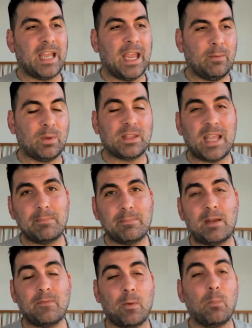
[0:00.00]
with 10
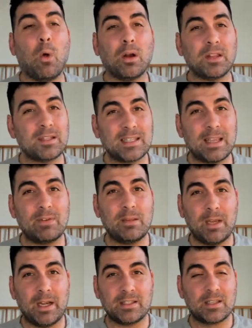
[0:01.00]
men for more than 70
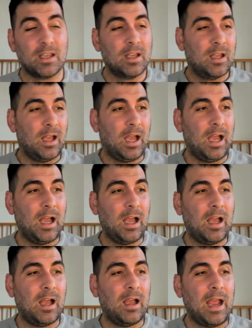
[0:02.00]
minutes
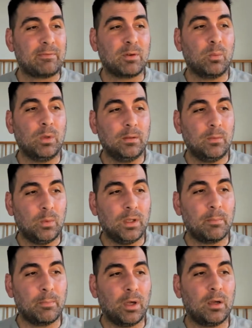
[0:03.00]
after
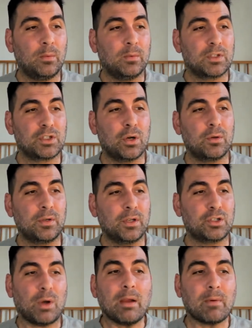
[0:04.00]
William Boyle was shown the
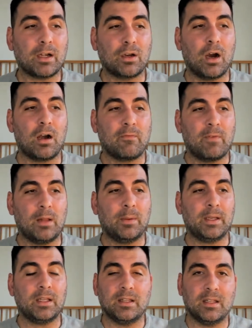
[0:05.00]
straight red card
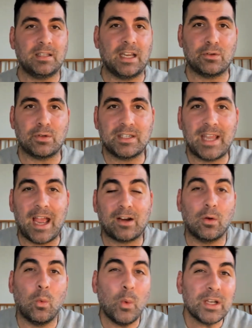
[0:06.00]
following the dangerous
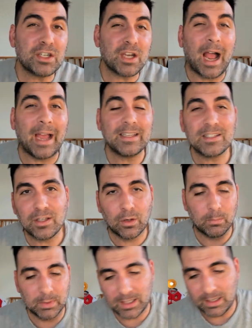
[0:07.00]
tackle, which I still
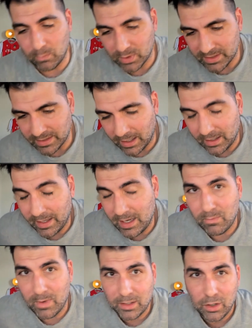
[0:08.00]
believe was not a
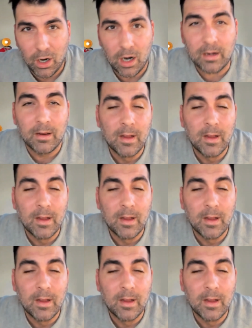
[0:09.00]
red card.